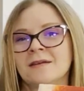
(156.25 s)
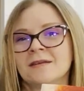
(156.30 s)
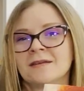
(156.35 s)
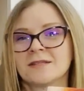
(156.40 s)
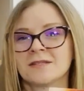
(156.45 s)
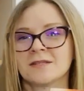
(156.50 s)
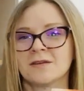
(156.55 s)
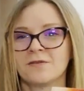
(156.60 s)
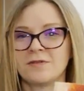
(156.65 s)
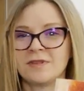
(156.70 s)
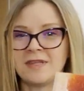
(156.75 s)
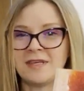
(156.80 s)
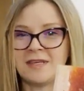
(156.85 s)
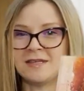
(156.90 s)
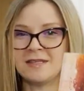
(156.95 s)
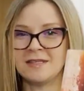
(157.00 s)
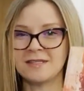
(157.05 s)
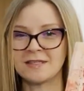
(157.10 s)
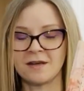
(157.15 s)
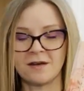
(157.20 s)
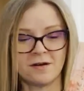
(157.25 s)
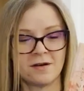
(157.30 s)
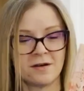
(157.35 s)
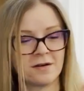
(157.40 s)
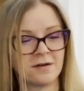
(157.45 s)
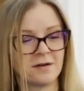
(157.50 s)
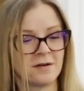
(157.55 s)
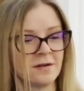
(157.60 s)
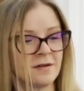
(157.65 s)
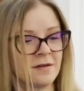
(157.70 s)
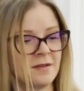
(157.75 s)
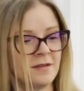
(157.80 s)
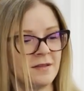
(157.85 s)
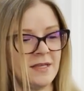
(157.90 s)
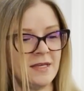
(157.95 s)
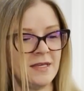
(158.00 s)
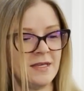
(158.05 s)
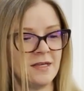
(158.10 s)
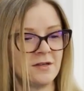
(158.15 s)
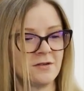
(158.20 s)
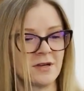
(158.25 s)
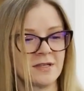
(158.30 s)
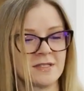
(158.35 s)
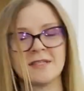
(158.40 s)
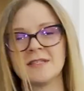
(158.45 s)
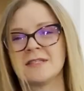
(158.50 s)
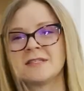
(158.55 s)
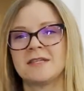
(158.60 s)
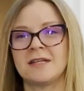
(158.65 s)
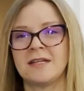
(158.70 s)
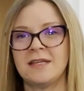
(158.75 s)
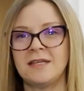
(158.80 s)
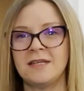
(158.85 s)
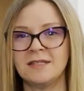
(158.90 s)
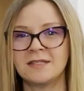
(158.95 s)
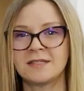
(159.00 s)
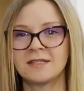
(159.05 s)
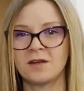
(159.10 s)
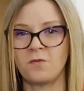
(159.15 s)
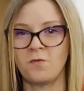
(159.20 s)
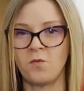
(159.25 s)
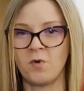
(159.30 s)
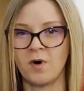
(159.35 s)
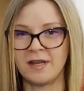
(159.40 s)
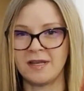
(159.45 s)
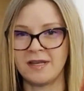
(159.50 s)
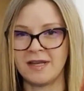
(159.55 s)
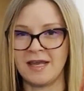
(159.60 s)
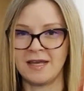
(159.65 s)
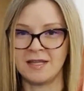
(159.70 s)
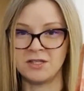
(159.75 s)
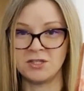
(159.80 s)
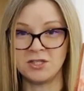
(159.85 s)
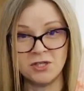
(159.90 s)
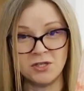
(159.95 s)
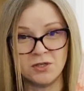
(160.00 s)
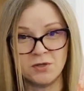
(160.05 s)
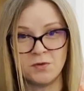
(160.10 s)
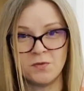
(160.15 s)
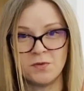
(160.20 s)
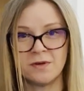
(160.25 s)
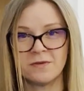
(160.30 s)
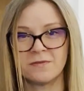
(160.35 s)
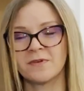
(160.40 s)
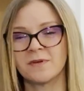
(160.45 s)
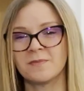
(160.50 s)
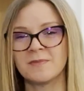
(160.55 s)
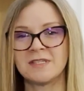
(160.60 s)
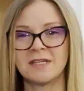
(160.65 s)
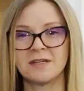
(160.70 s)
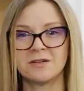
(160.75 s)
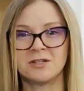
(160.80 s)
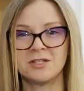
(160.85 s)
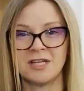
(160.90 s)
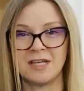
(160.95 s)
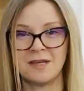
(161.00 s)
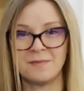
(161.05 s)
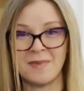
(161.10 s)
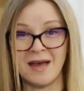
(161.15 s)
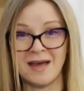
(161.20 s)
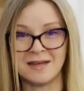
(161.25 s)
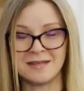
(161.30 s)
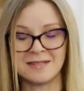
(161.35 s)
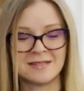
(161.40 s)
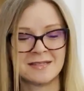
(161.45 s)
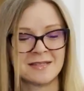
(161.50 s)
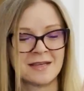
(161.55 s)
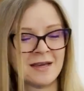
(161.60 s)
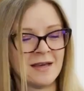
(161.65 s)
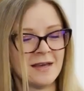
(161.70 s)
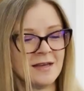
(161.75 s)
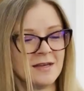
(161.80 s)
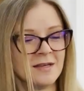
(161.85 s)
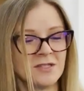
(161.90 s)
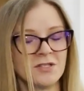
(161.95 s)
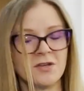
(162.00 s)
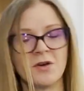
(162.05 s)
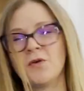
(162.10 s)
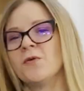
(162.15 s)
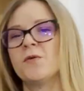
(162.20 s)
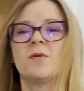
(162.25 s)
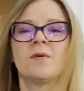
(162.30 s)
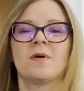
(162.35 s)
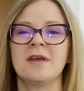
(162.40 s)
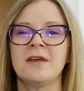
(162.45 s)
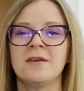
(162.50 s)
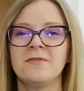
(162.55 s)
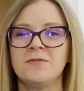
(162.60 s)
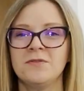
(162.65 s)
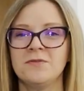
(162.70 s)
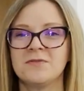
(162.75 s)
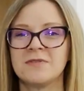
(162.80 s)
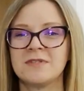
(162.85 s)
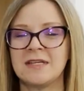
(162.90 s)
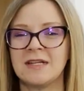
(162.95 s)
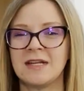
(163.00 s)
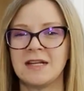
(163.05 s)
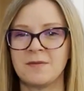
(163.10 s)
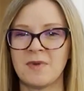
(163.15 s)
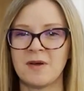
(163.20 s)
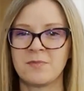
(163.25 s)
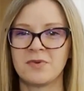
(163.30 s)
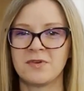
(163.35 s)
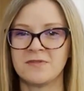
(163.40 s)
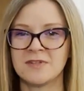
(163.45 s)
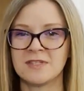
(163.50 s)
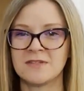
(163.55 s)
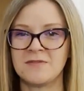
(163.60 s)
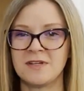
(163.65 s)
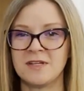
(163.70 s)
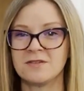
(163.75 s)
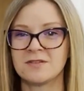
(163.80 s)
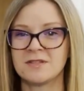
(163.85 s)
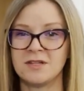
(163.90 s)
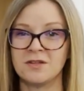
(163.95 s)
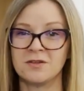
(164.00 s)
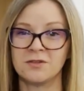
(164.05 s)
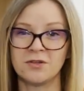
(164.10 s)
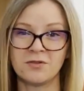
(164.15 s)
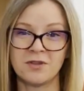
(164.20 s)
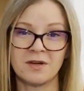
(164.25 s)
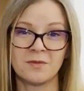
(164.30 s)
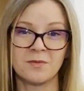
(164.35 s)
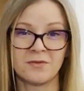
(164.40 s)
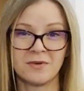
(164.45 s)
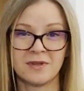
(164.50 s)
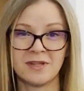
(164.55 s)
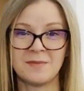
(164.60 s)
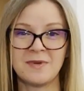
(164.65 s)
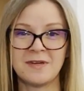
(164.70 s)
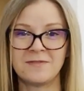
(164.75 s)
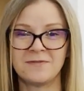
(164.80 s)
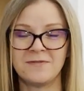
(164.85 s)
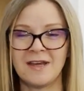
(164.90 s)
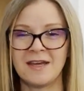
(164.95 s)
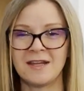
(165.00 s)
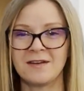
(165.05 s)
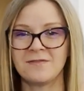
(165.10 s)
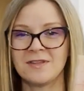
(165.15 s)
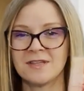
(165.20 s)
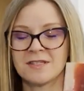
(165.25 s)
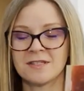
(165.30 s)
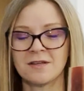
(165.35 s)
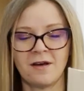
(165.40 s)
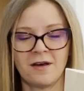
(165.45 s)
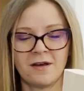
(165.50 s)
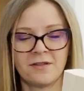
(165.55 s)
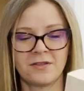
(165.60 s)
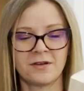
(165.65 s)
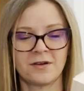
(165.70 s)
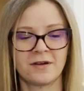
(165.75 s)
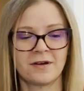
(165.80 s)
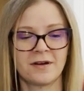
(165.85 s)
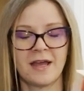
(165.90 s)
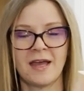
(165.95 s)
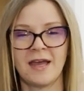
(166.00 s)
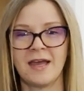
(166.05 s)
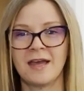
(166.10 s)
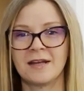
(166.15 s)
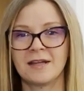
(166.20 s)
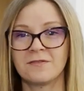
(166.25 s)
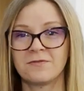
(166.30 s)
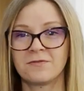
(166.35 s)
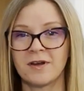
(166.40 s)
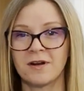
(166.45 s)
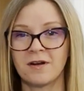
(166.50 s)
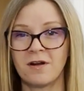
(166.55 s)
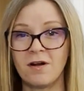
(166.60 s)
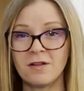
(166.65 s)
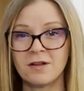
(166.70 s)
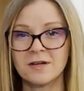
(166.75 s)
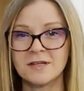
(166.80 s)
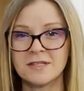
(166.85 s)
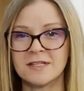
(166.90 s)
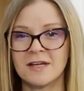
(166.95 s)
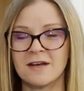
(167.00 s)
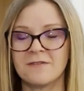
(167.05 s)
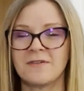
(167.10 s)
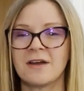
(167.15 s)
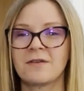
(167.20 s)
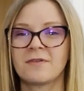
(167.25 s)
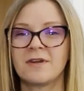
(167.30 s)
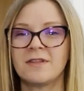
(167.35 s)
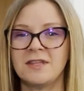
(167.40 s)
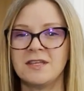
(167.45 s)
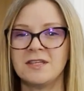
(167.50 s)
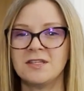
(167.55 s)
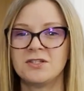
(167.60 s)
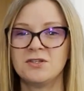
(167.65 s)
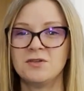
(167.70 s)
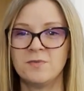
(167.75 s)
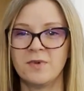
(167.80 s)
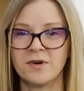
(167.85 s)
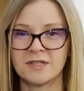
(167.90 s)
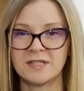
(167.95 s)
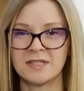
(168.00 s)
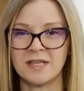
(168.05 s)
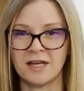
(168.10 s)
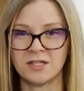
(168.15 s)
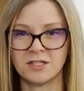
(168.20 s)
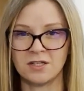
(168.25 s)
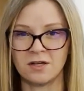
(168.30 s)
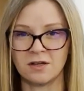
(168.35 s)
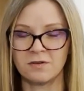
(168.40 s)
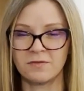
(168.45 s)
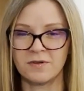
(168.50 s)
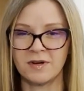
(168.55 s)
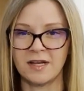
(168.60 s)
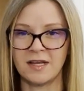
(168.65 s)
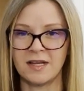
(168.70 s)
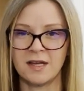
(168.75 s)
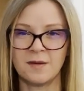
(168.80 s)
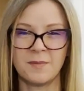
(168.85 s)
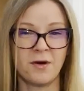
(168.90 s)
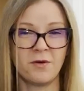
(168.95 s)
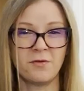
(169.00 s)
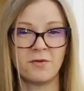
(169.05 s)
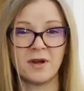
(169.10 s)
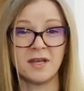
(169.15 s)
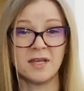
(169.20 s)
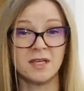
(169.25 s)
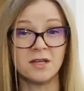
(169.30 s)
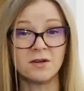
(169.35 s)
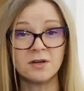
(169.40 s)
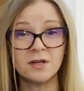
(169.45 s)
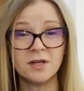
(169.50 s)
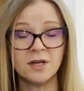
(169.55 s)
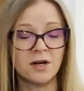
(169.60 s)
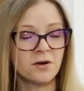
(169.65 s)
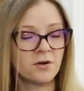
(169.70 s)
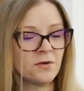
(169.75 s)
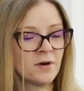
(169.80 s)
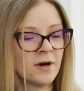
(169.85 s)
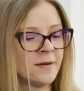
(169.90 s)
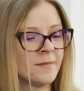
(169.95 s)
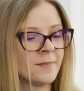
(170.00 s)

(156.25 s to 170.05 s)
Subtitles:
So these are the Crescent Cities 1 and 2 from Sarah J. Maas. So if you've seen any of my previous videos, then you'll know that I'm a really big fan of this author and I've read all her stuff. I read these two books actually already about a year ago.